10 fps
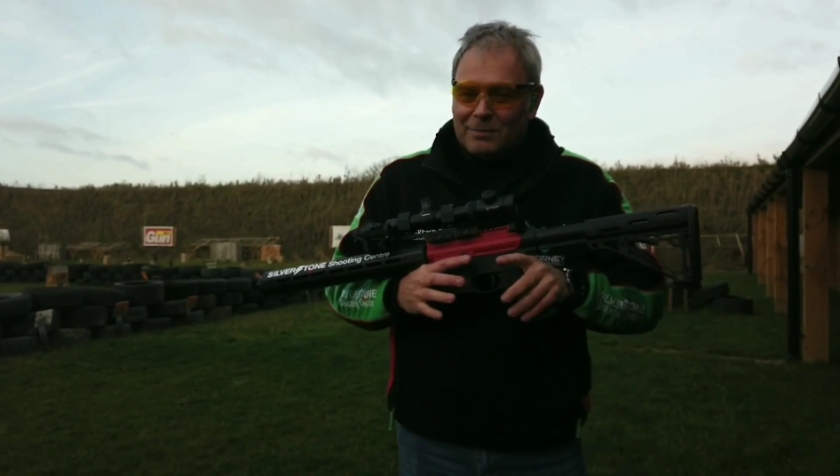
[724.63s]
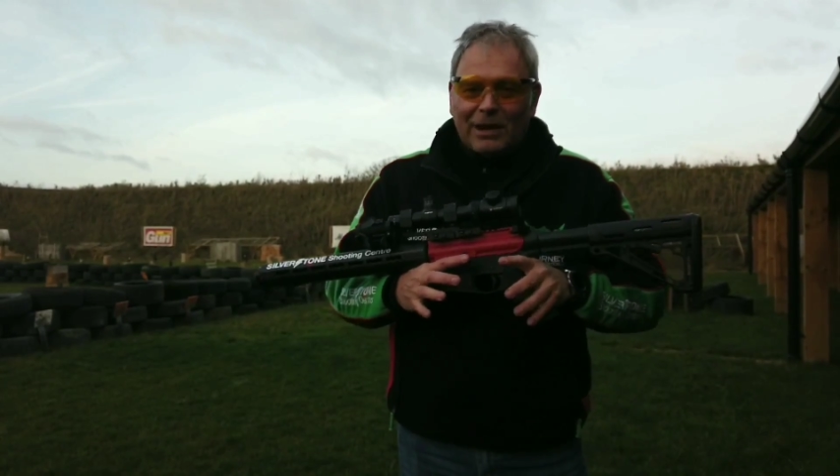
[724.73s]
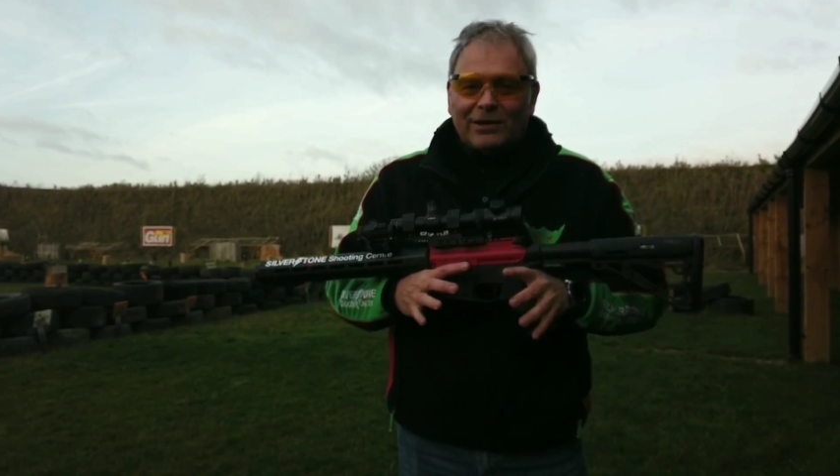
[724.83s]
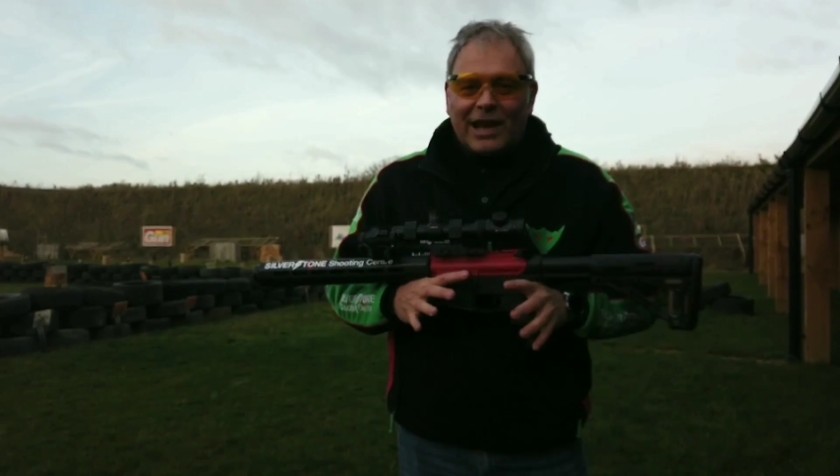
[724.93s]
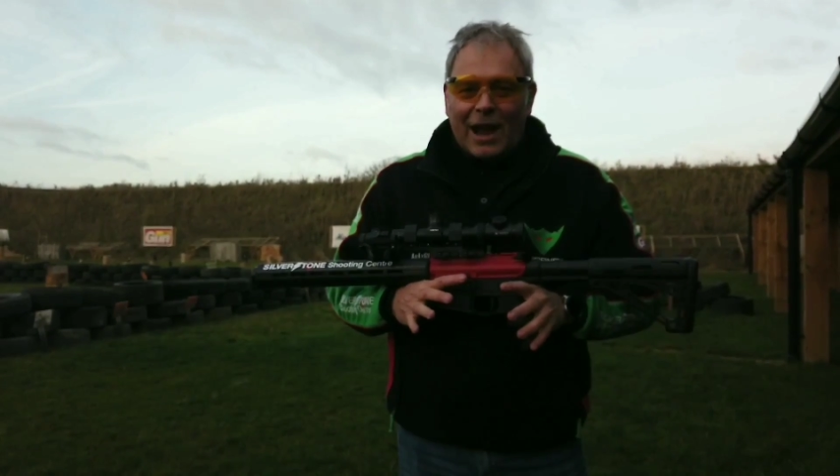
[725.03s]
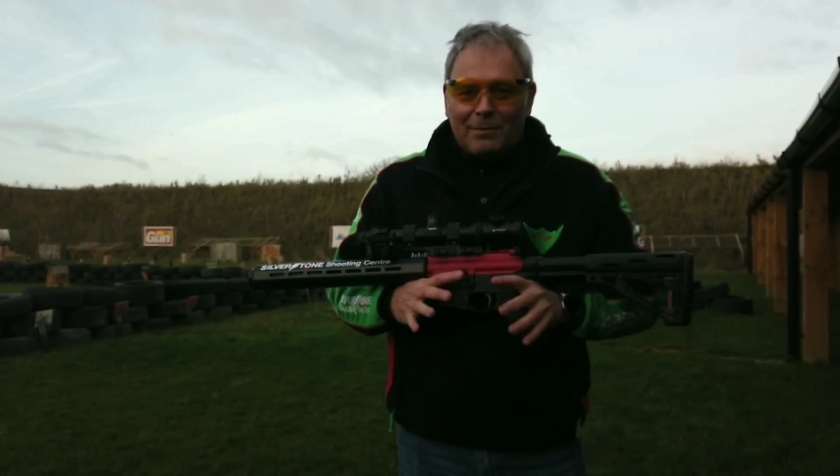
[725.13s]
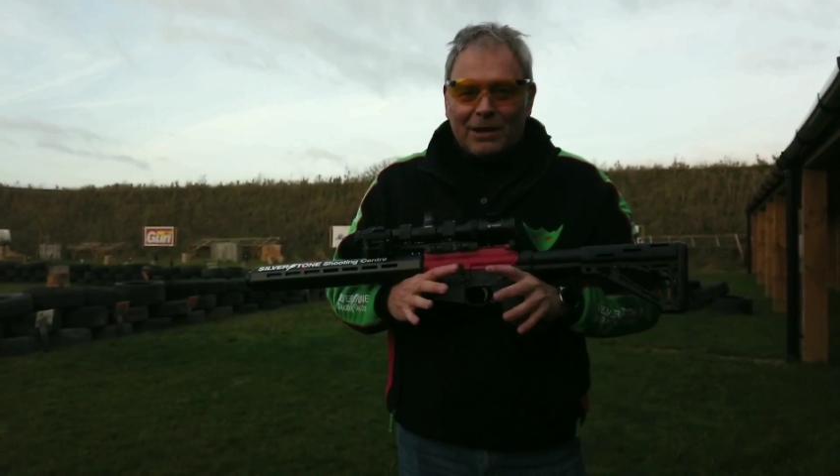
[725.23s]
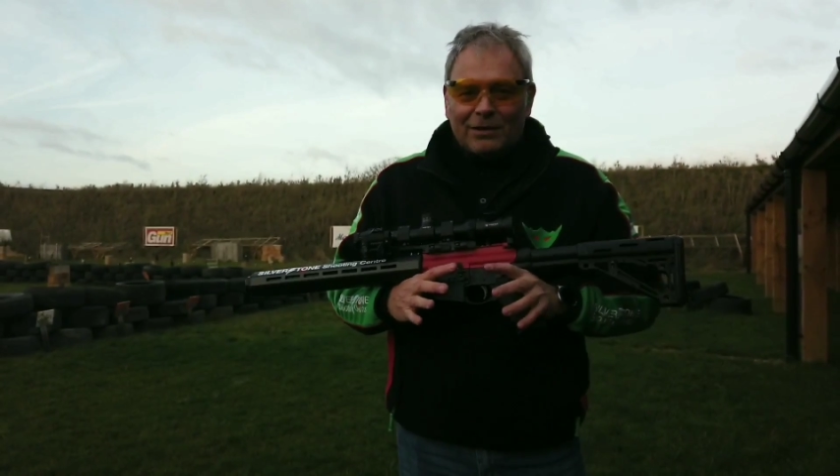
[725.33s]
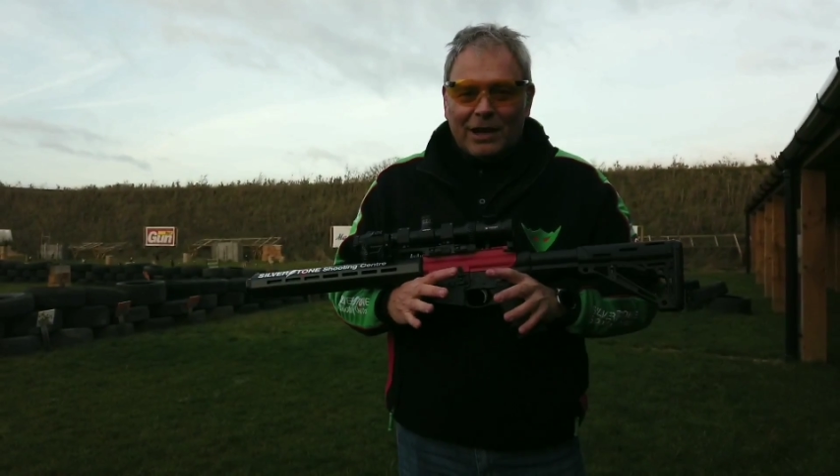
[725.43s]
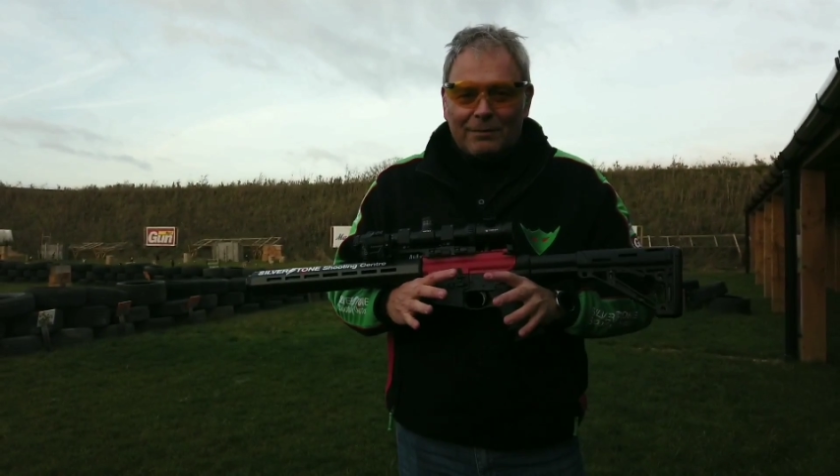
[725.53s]
Amazing how
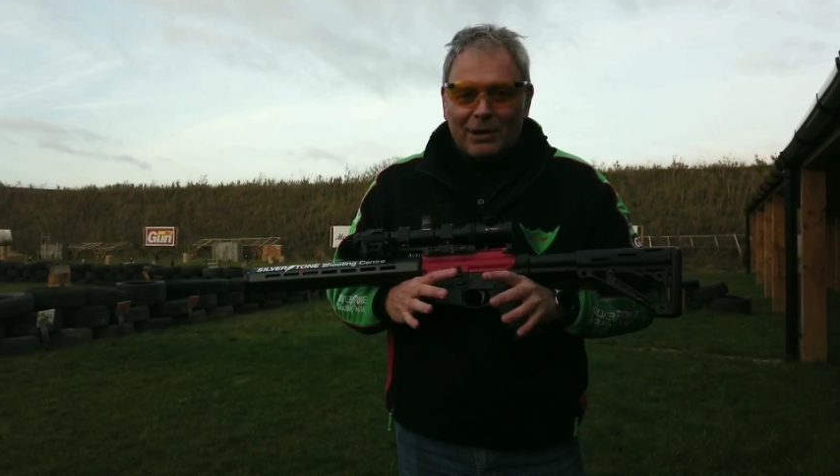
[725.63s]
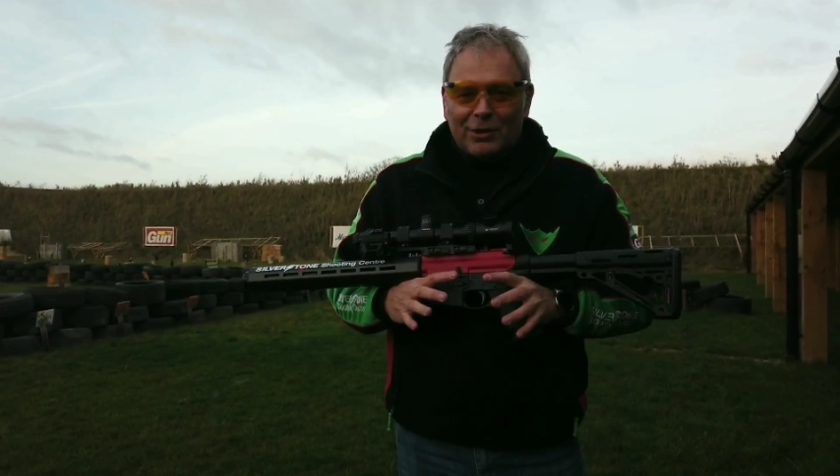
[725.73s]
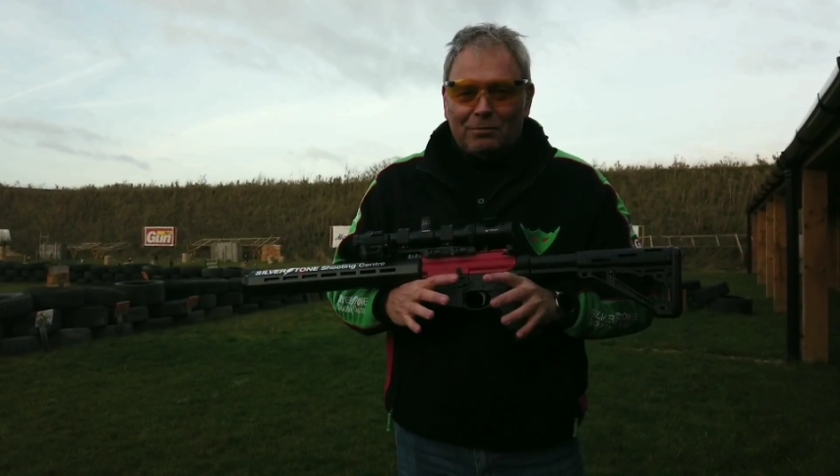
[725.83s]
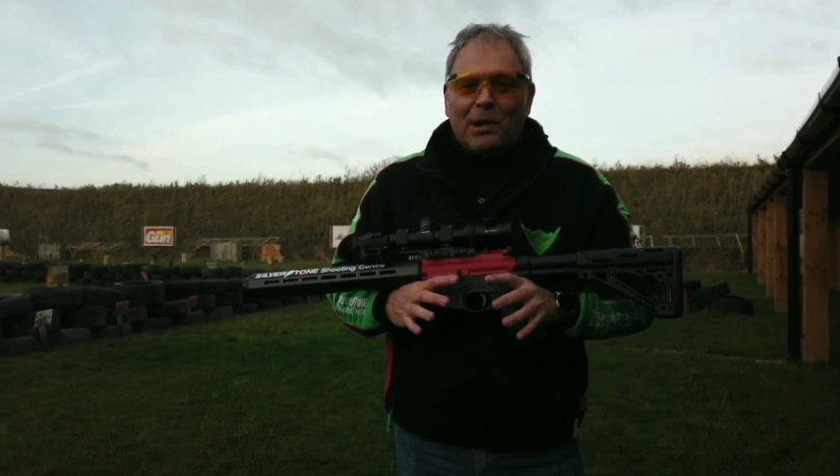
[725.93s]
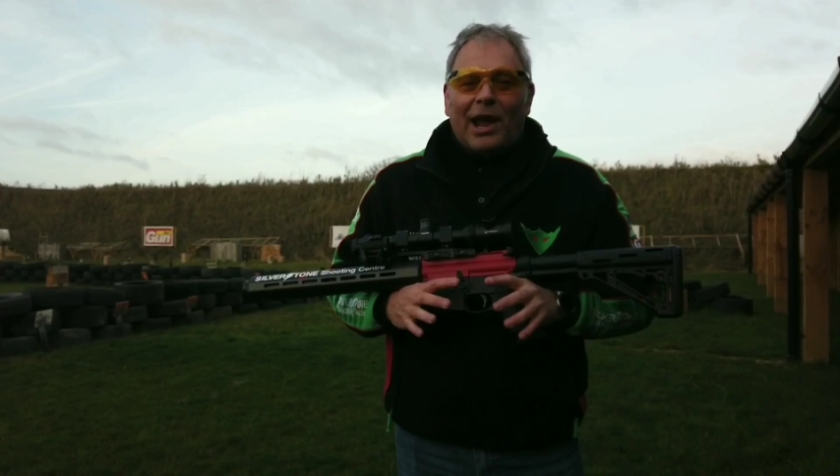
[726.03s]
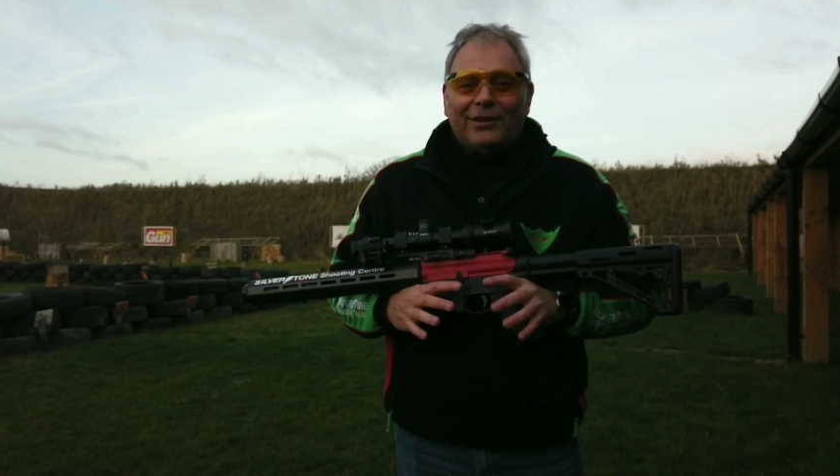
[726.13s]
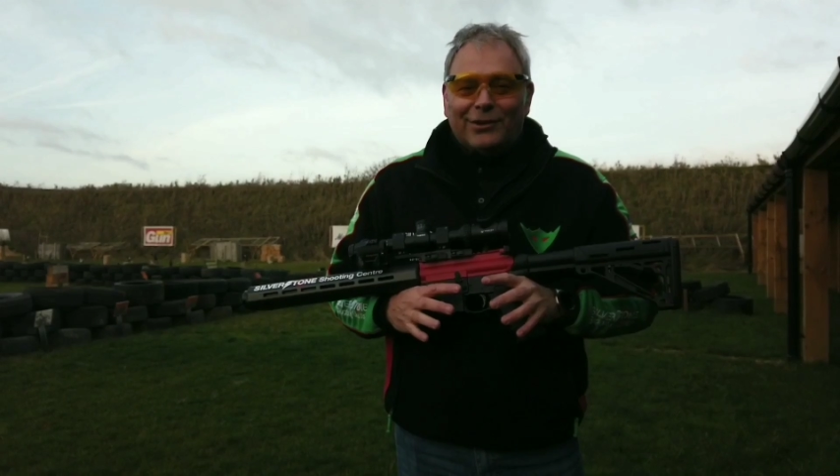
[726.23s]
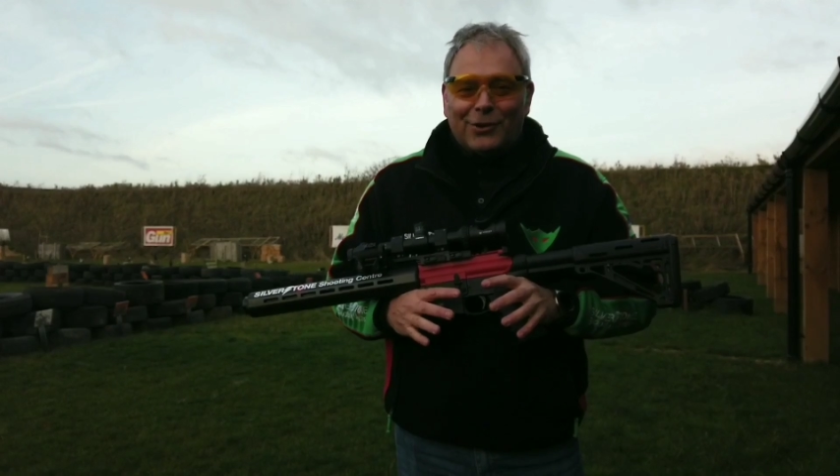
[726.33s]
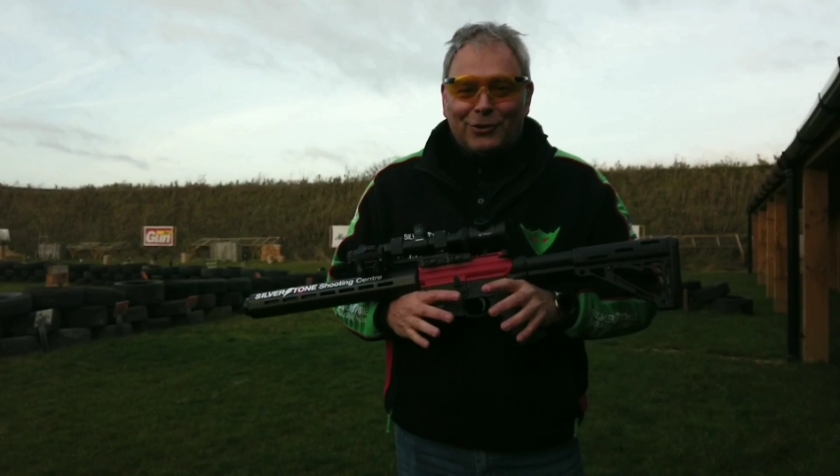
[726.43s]
many good plans